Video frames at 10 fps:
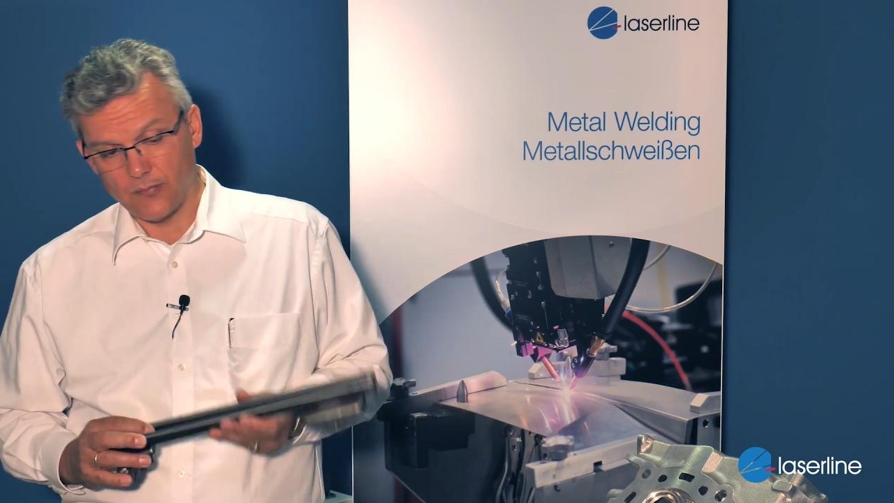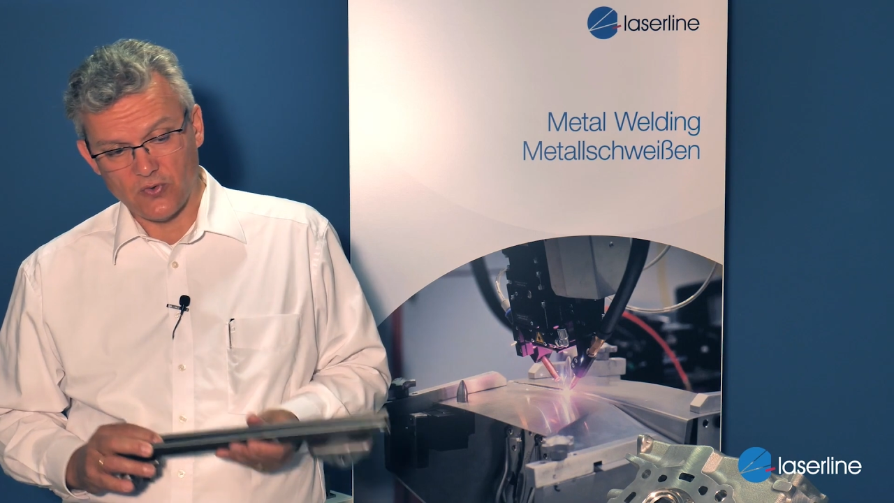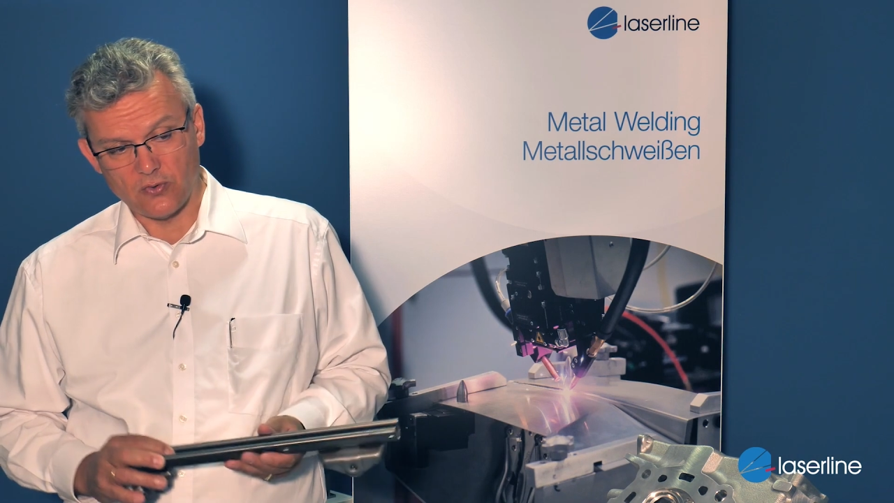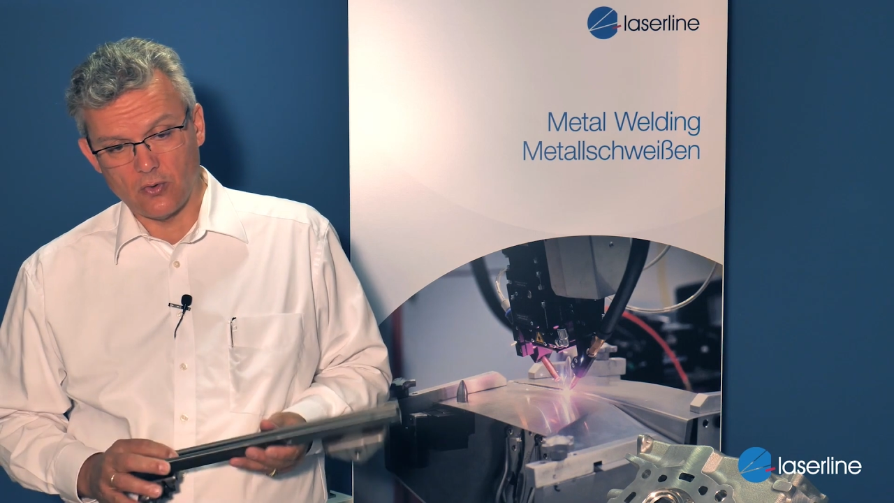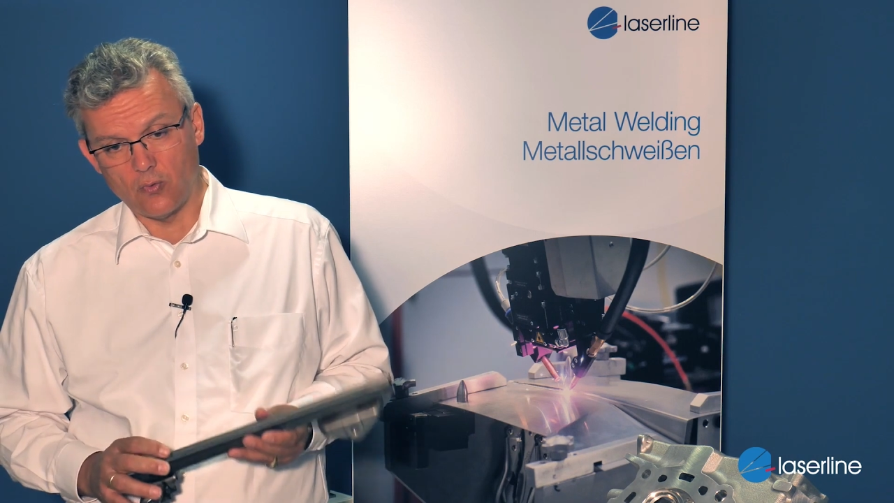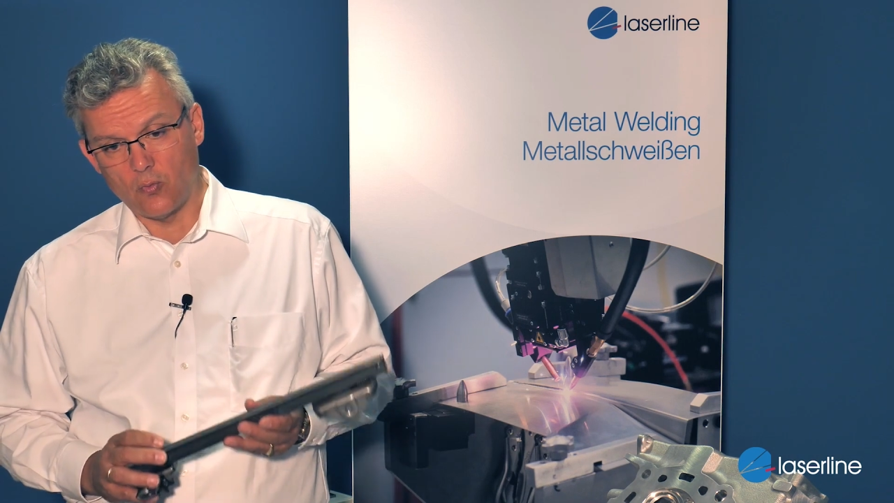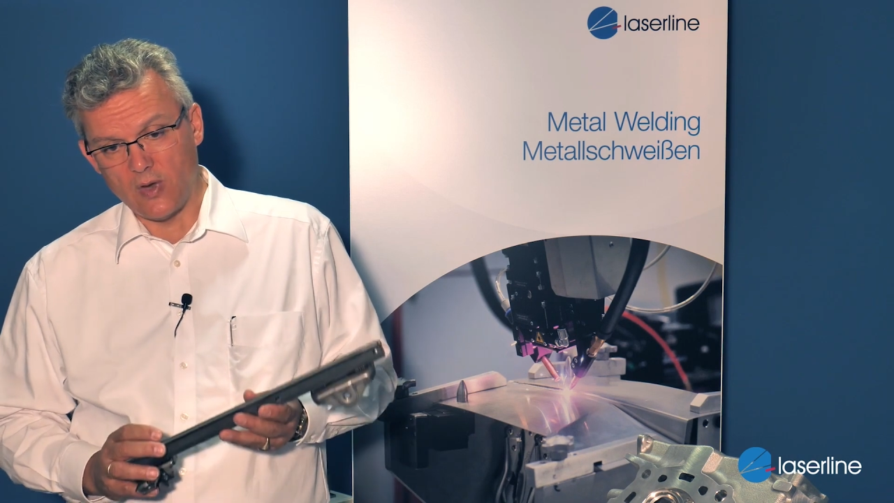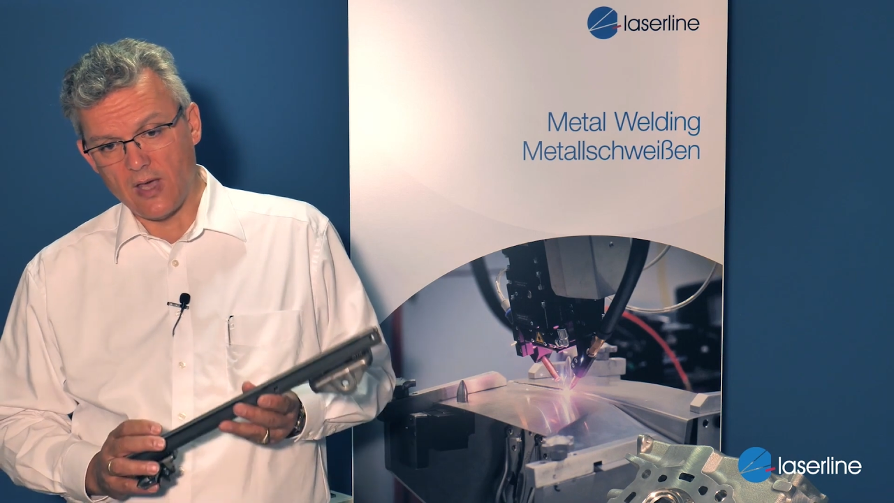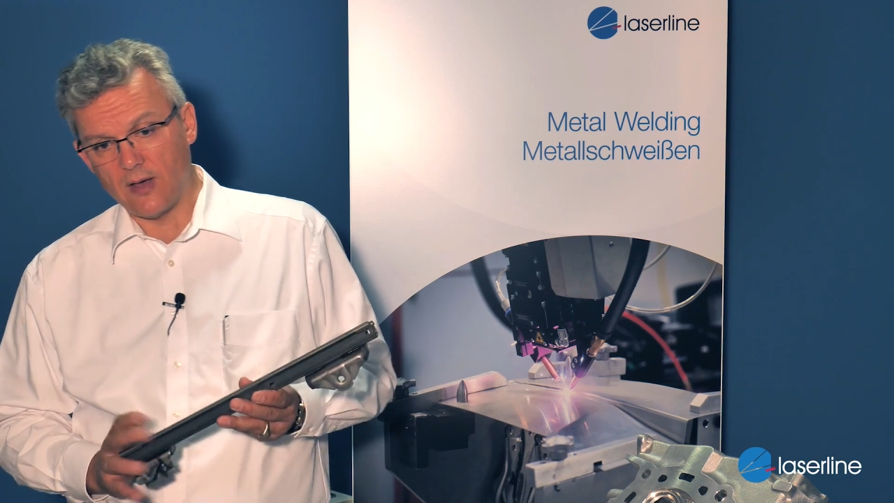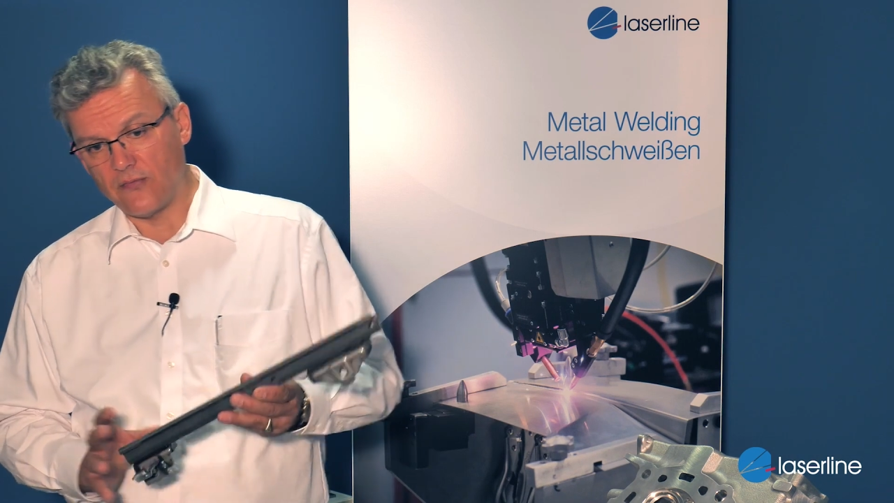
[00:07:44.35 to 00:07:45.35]
So we
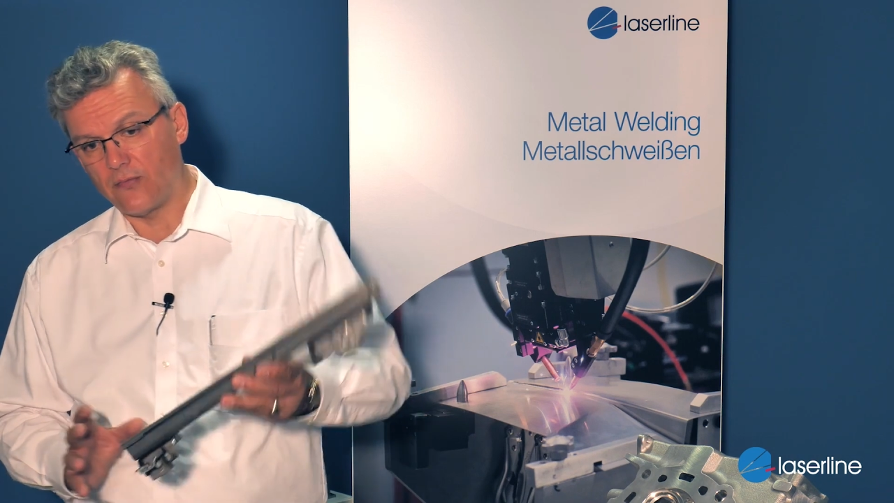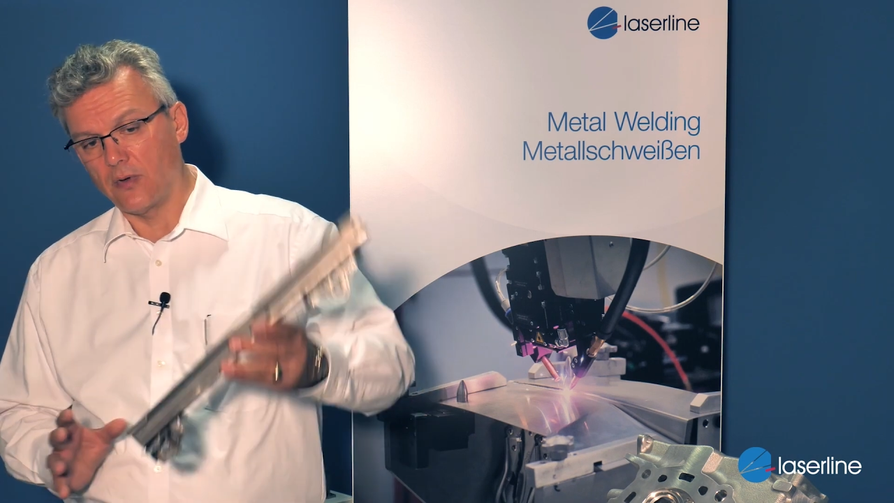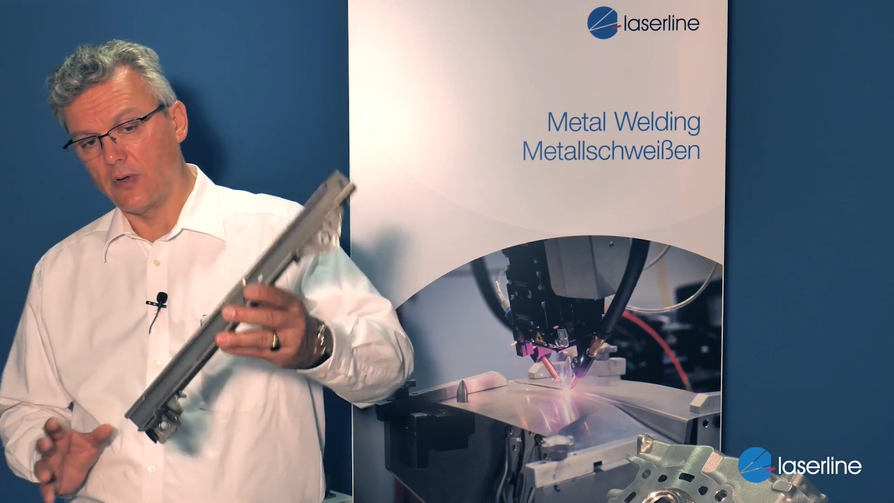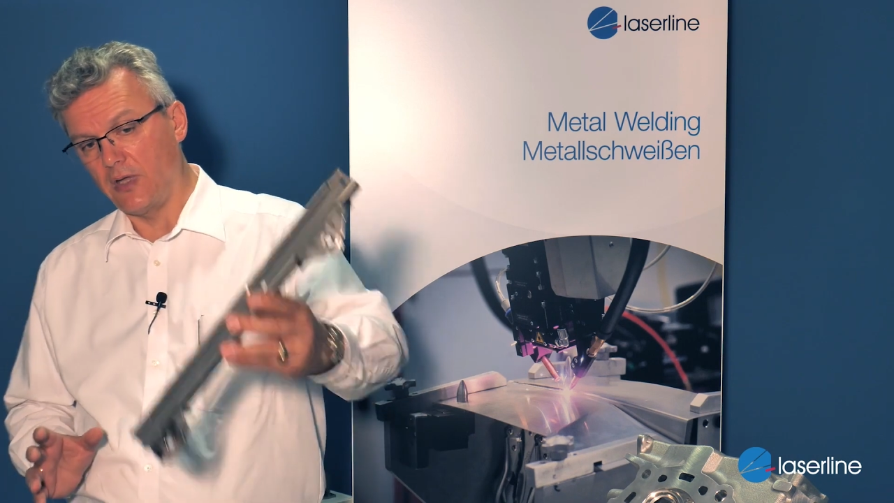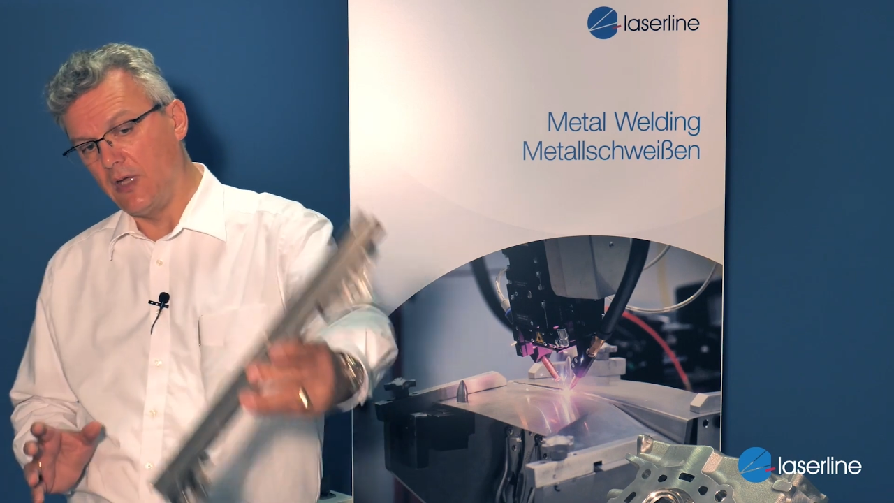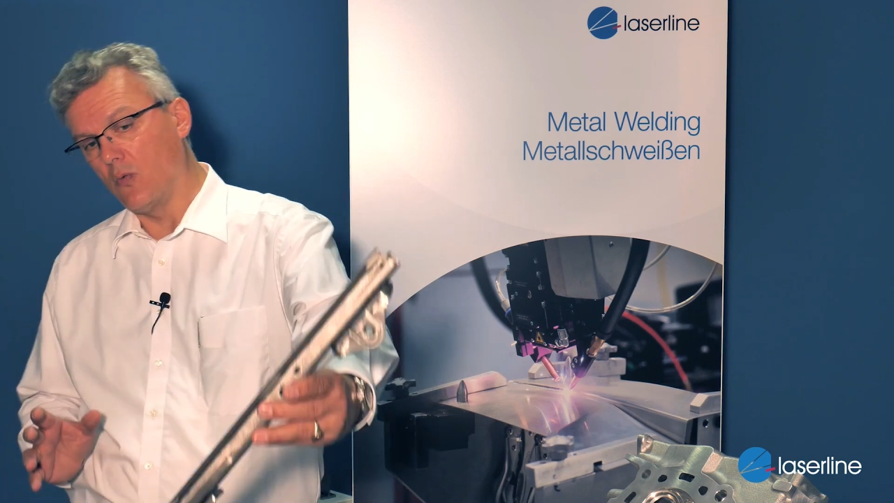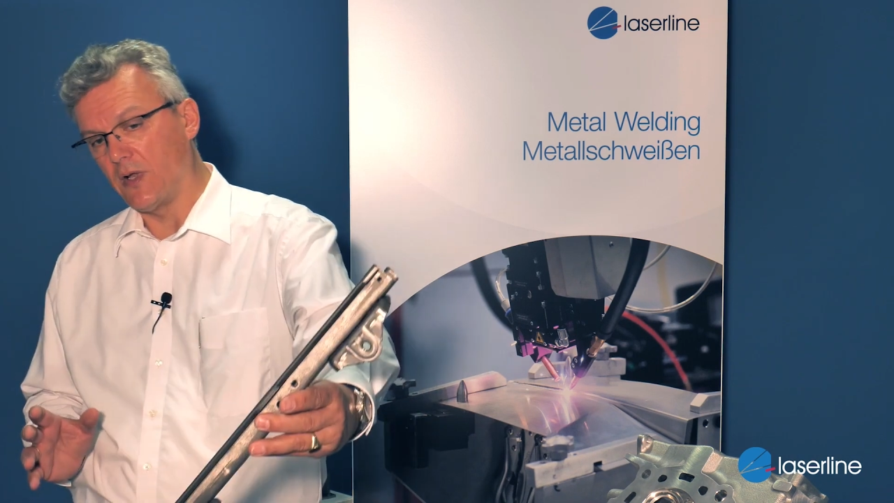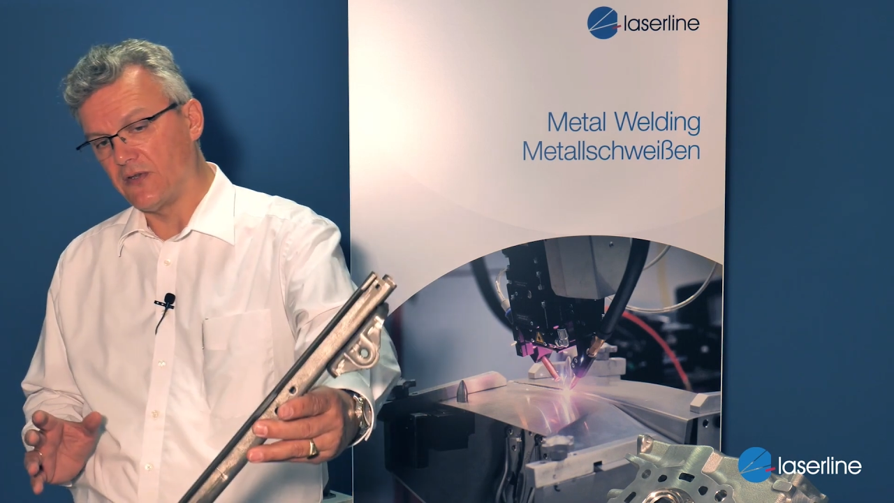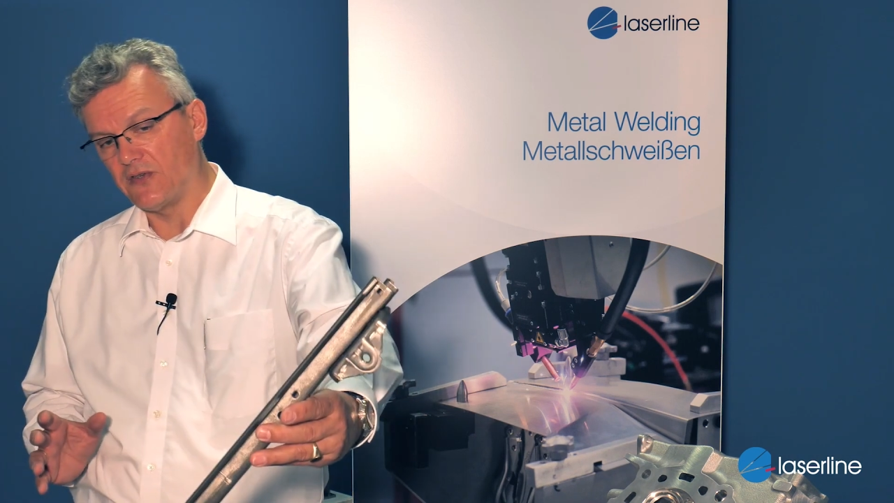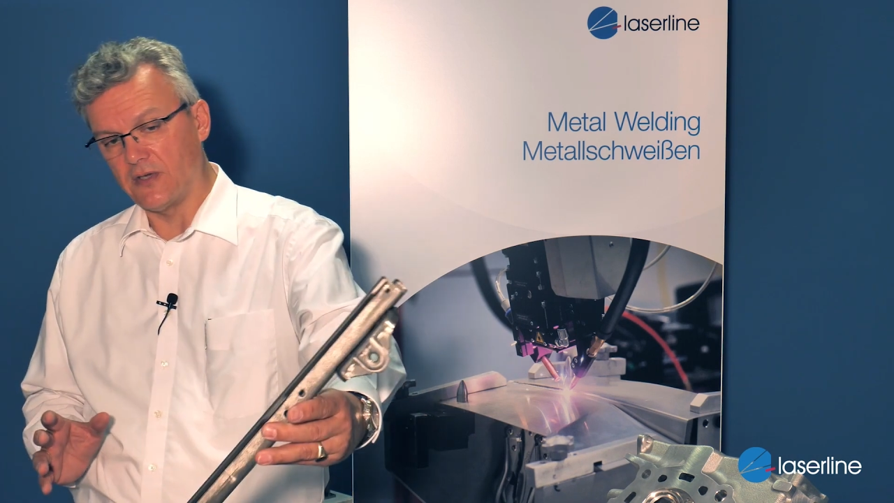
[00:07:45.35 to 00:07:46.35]
have here
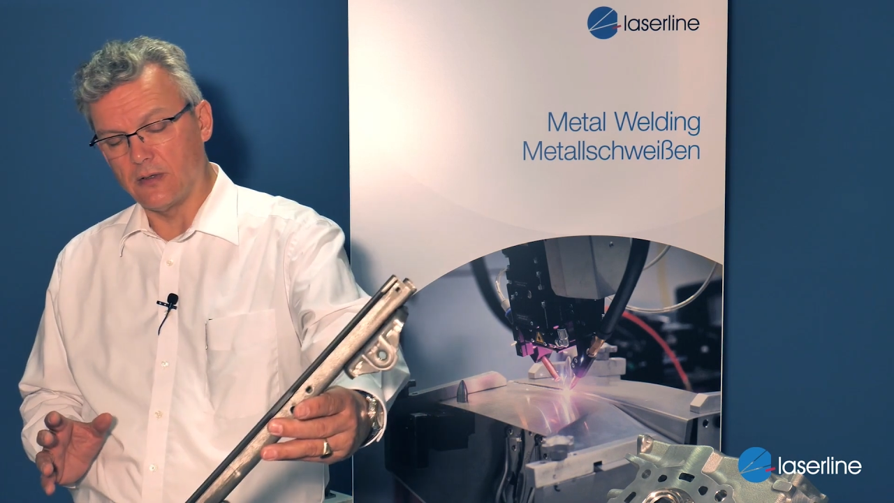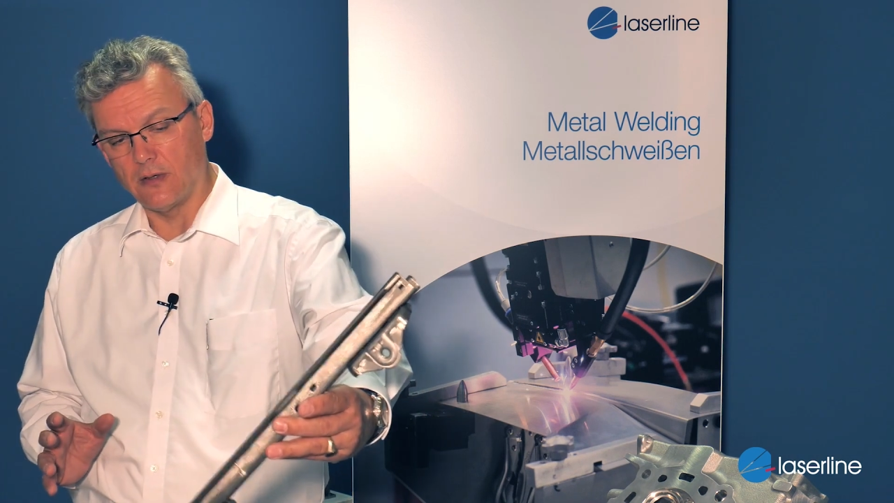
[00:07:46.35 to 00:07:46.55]
one uh,